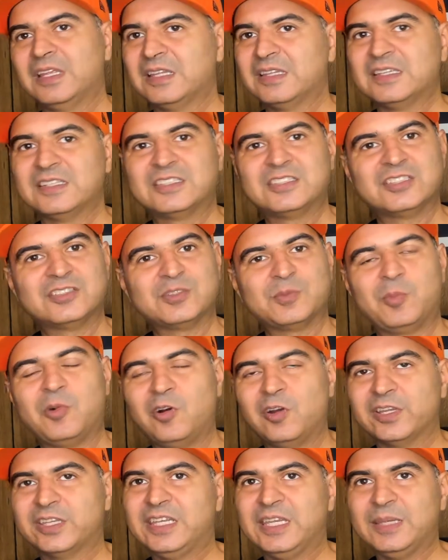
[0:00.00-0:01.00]
this is your
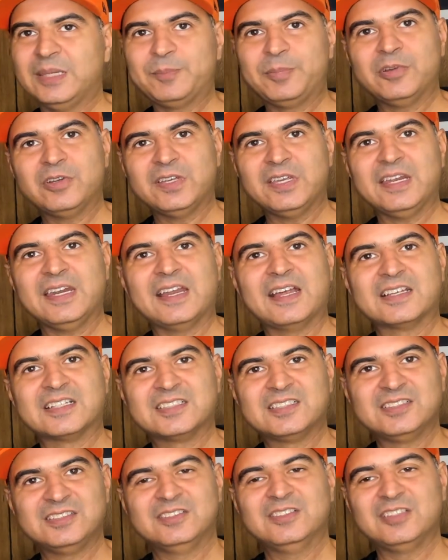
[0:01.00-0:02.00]
boy King Pookie, and I'll
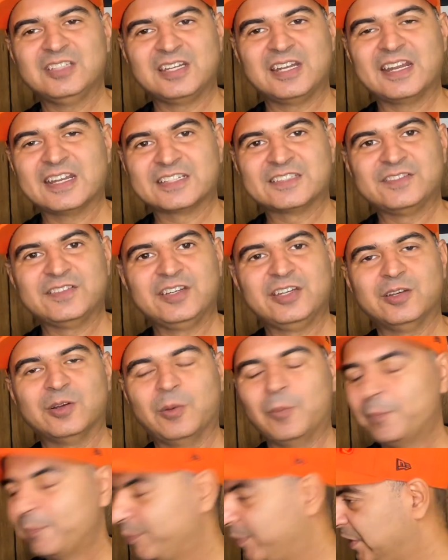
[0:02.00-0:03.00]
see you in the next
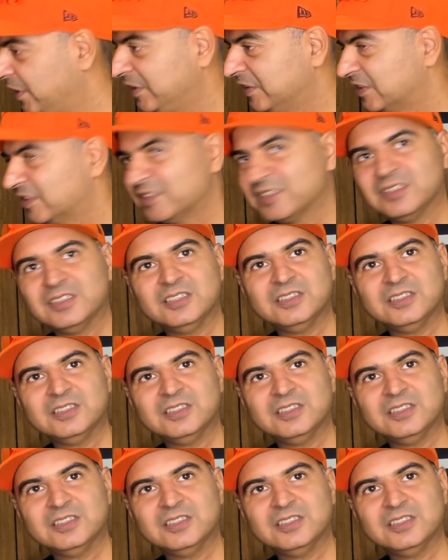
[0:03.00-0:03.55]
video. Peace.